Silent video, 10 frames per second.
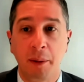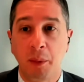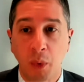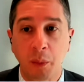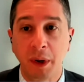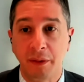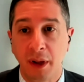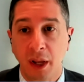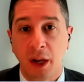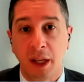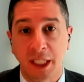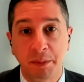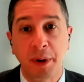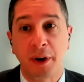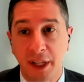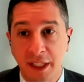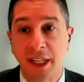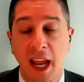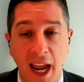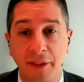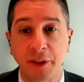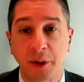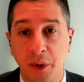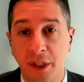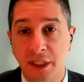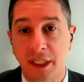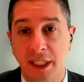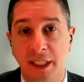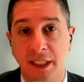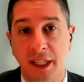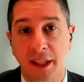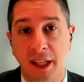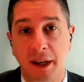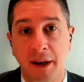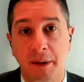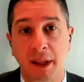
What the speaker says: What we've experienced afterwards is that